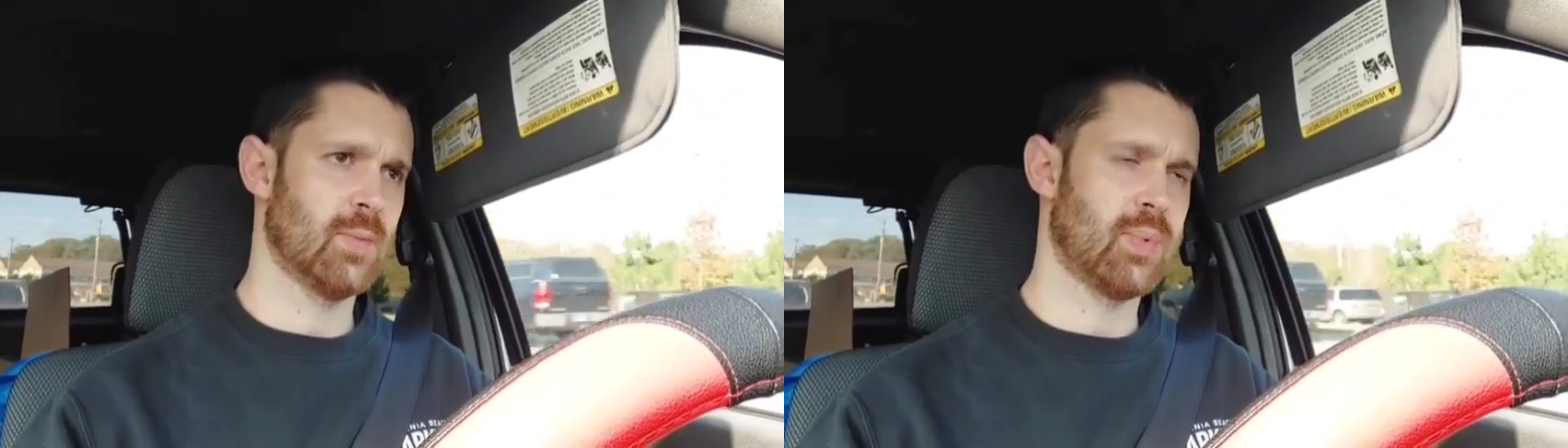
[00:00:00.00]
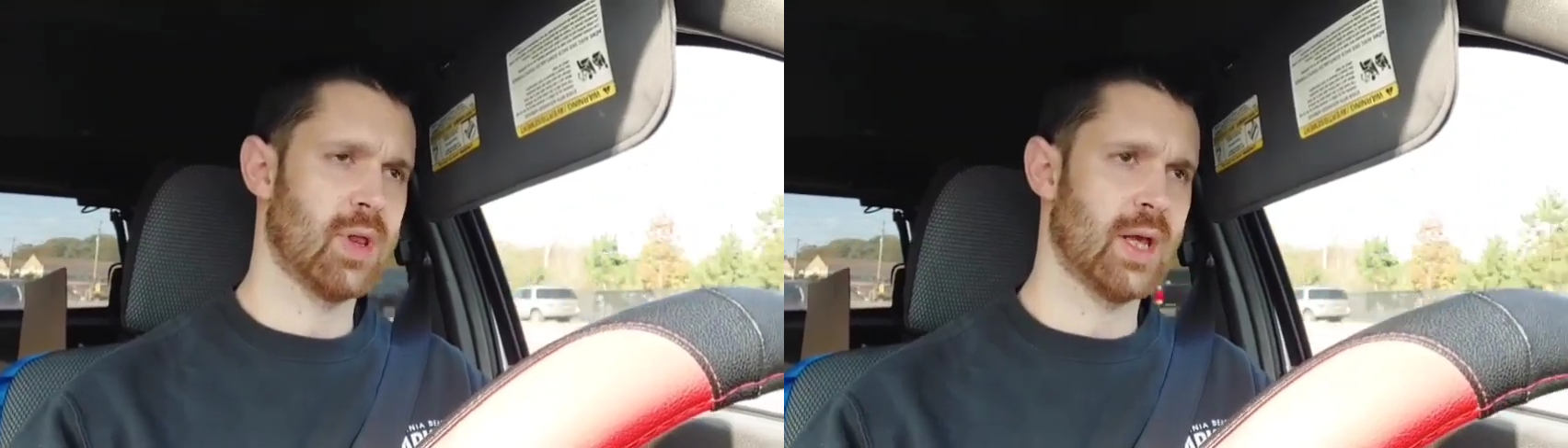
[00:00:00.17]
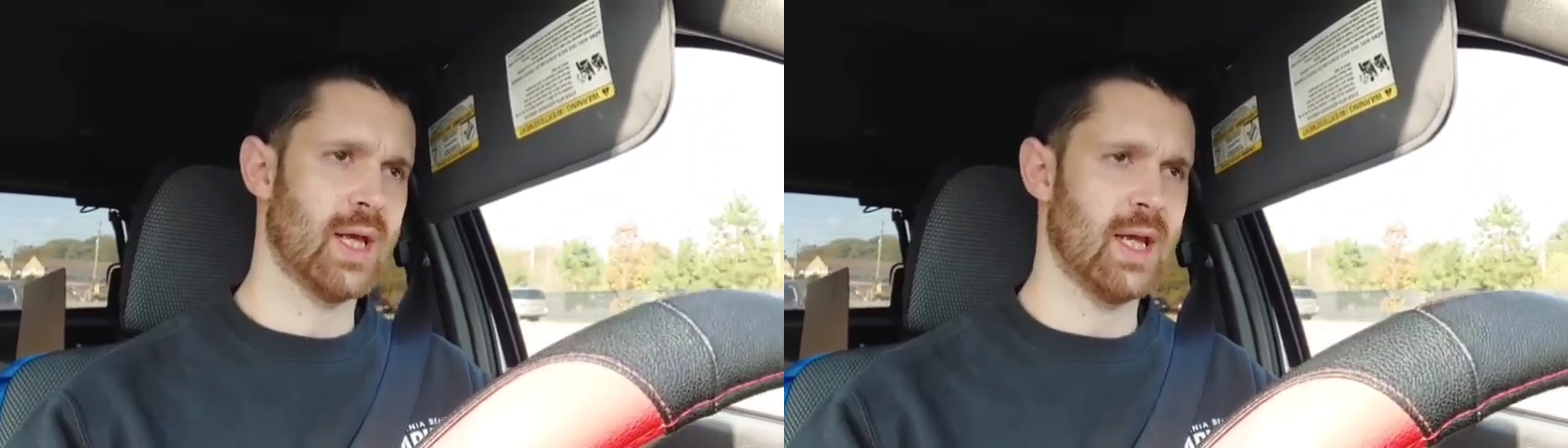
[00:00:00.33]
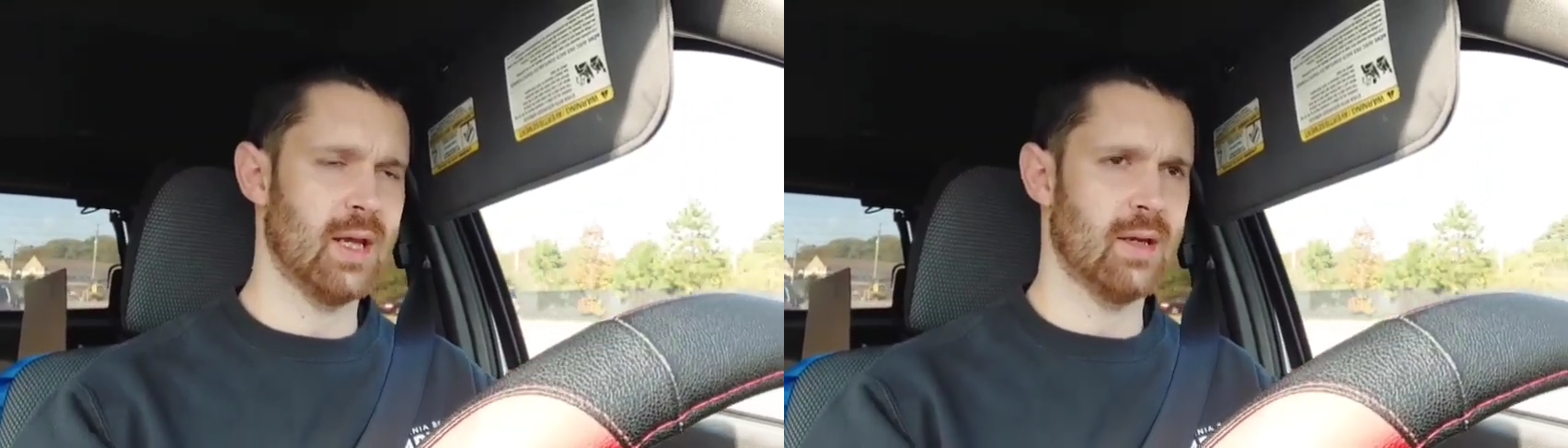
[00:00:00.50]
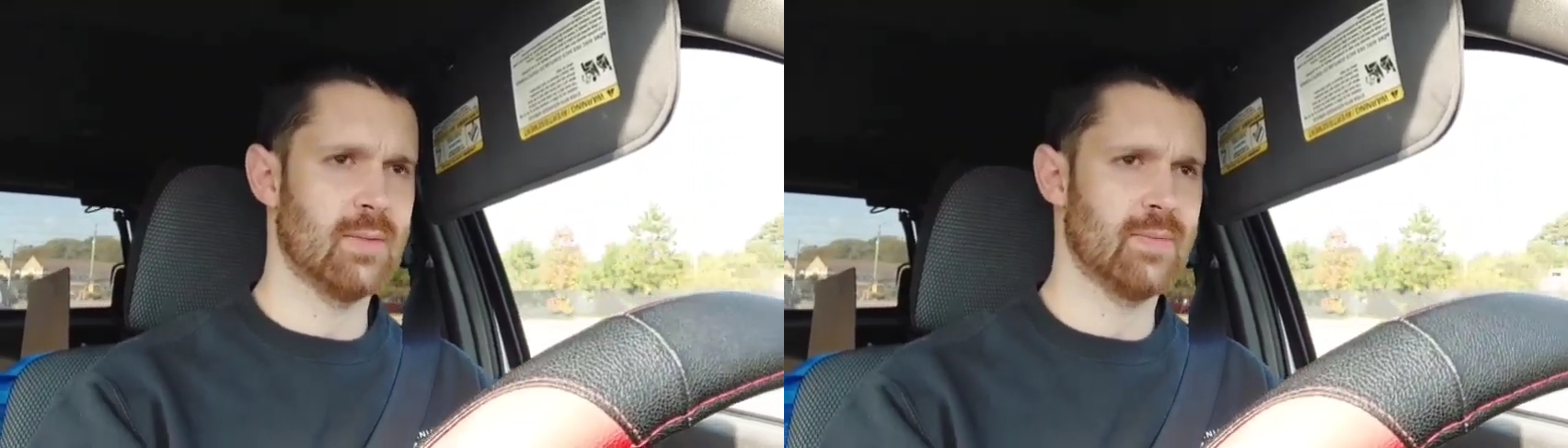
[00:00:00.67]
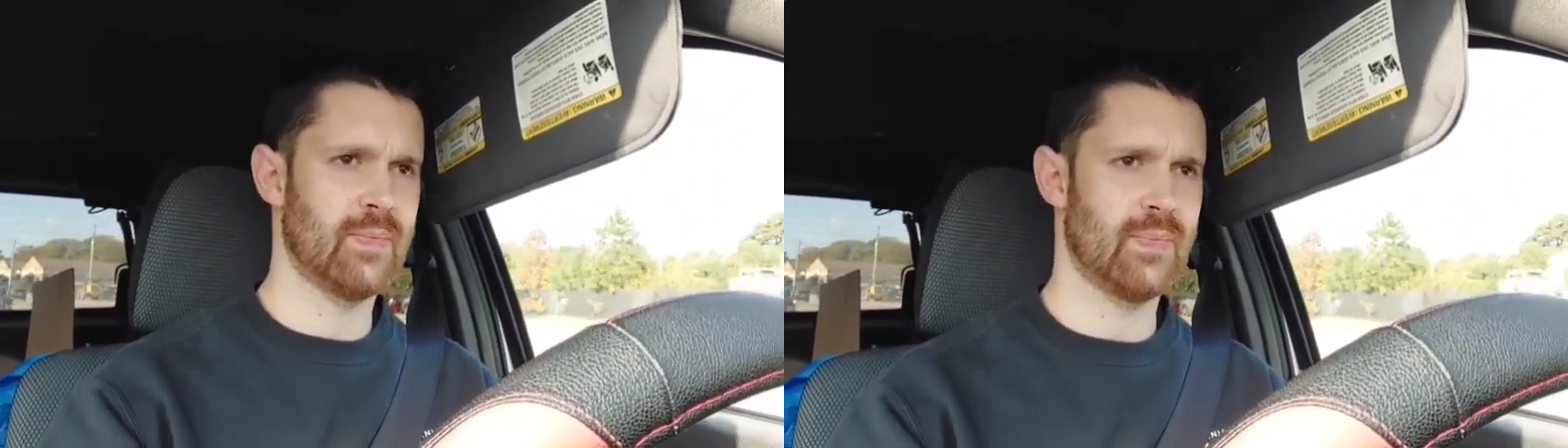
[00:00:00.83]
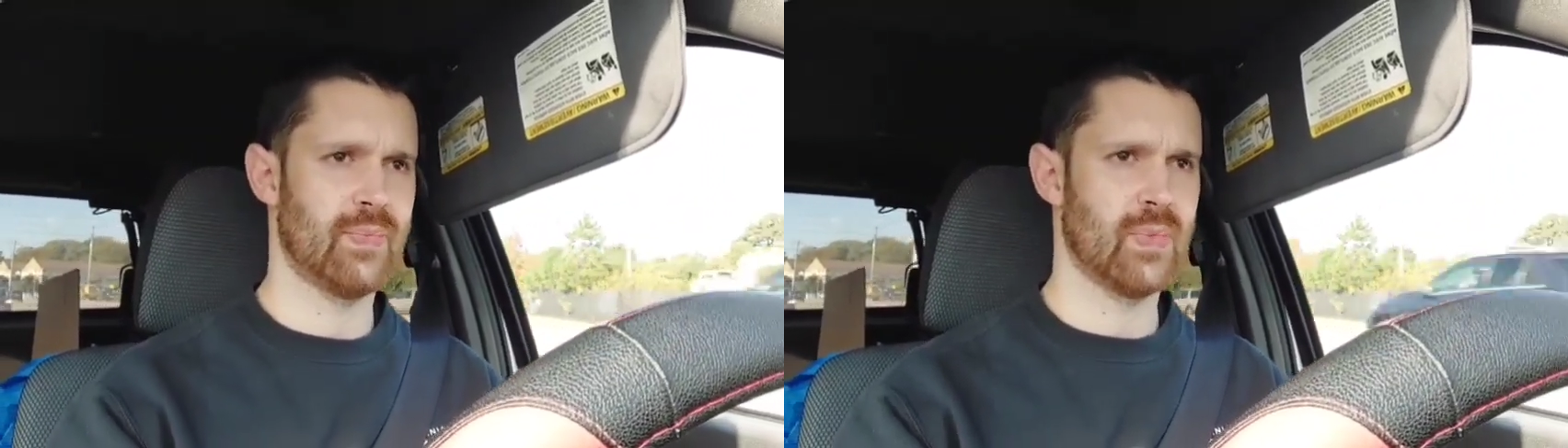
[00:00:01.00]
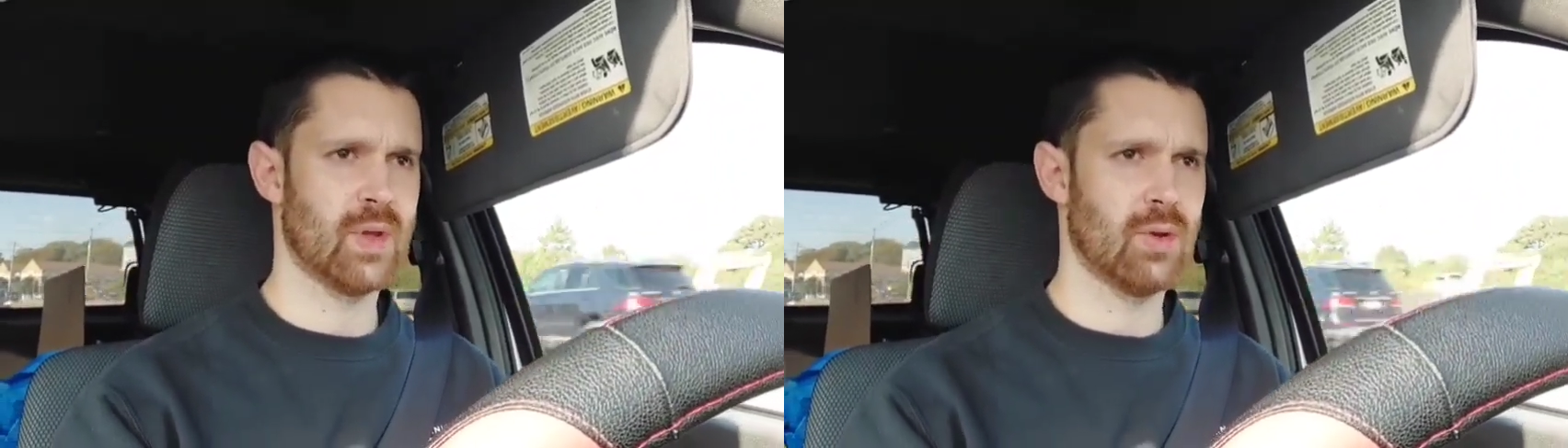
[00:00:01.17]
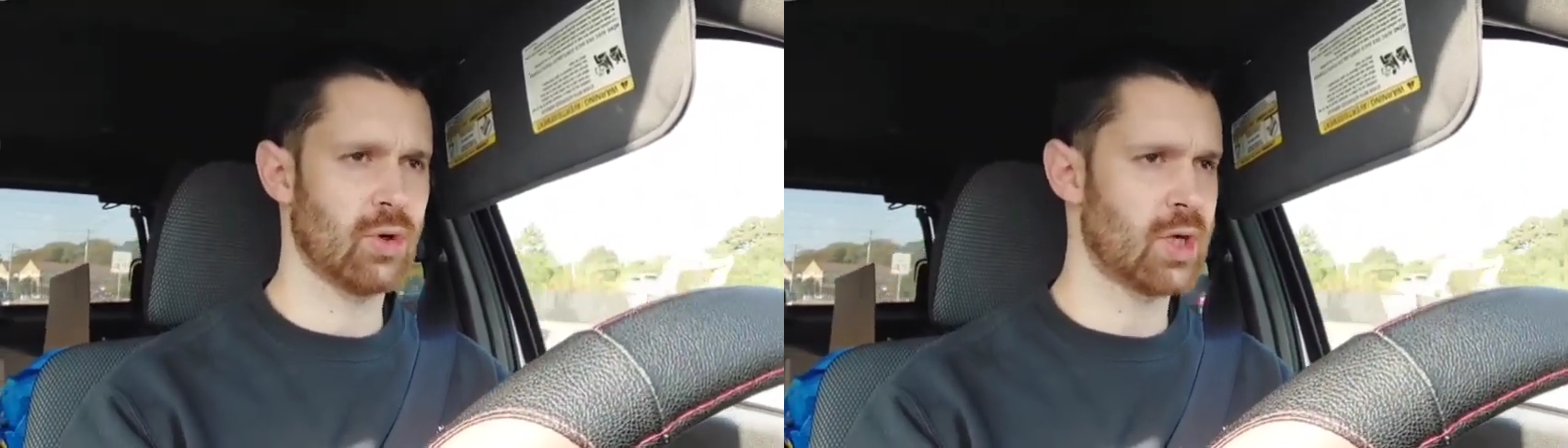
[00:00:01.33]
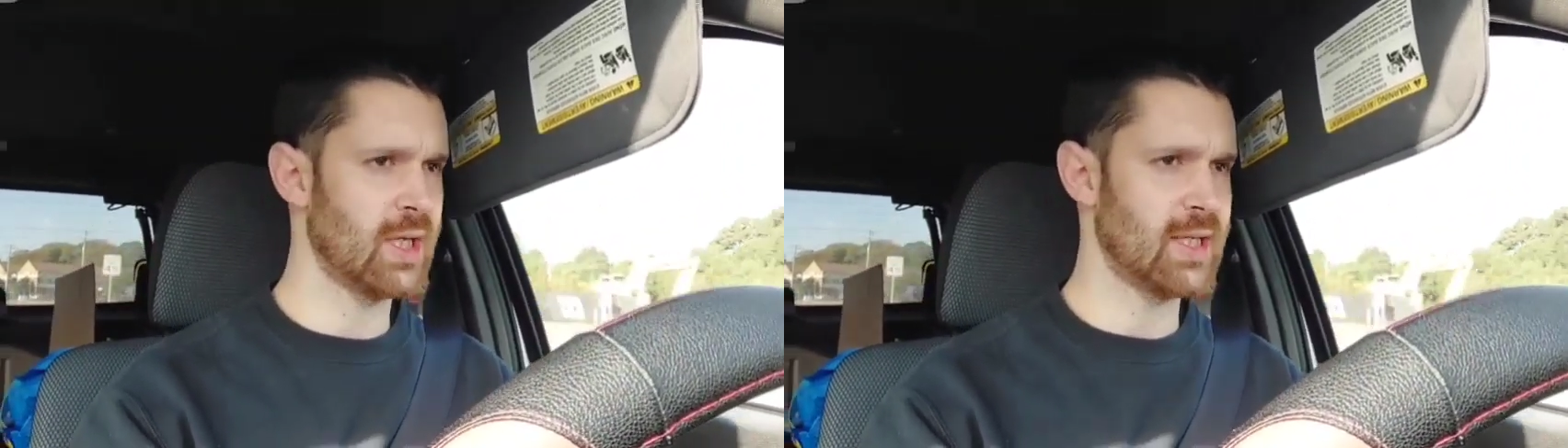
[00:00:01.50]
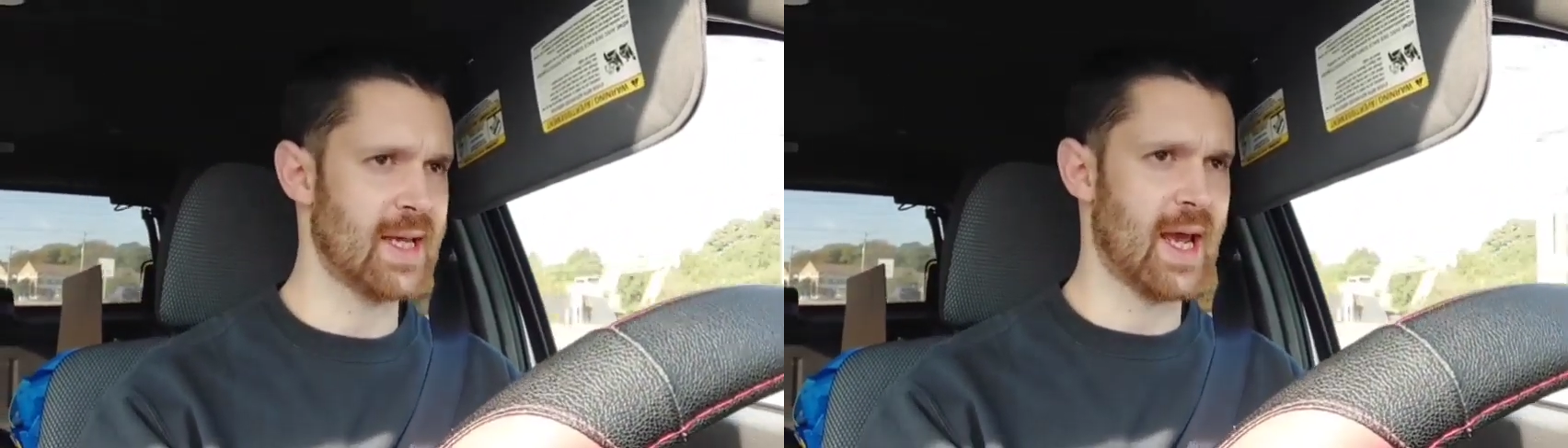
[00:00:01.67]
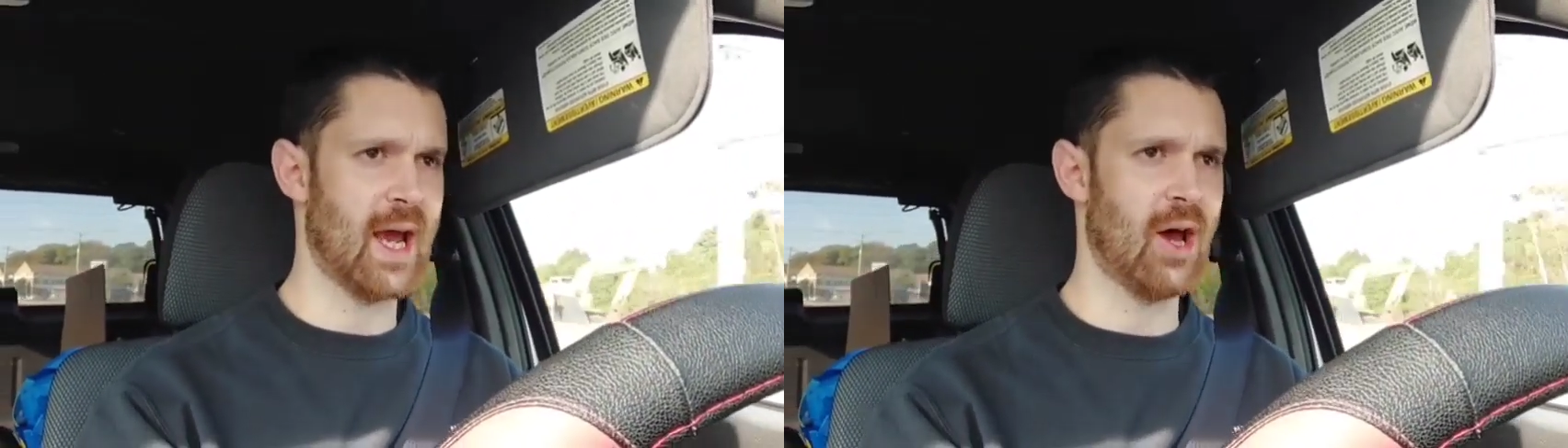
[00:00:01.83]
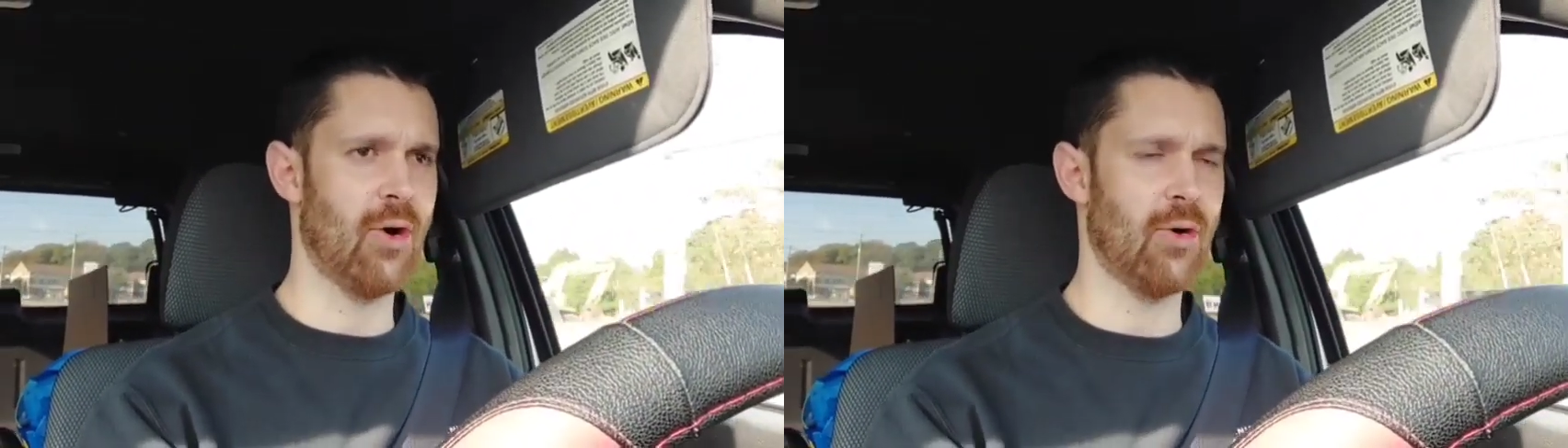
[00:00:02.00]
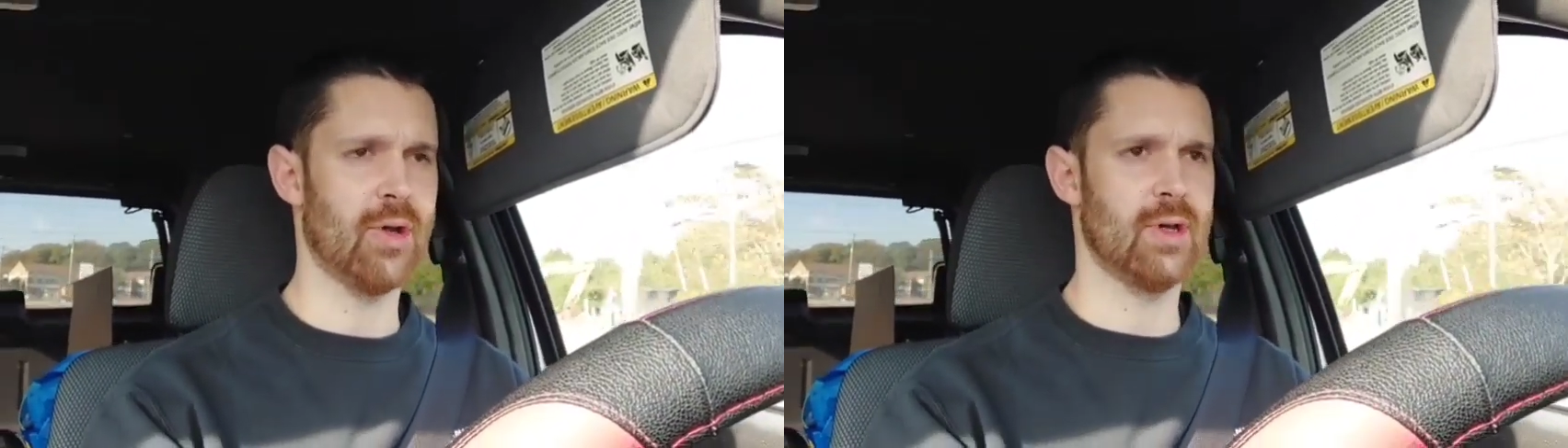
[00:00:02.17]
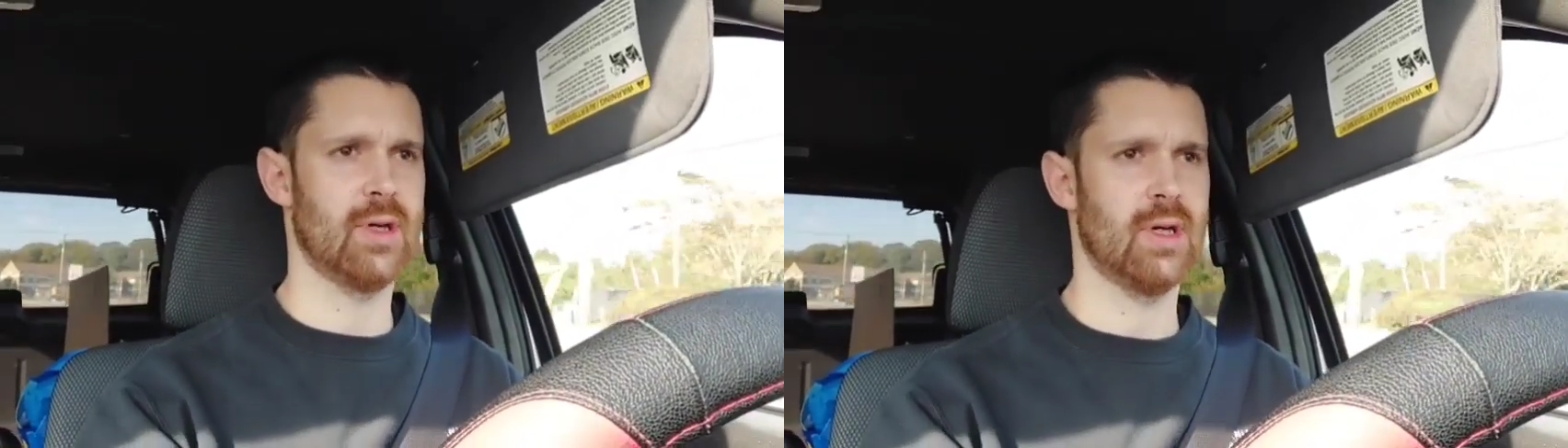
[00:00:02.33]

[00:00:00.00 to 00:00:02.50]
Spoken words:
plane, looking down,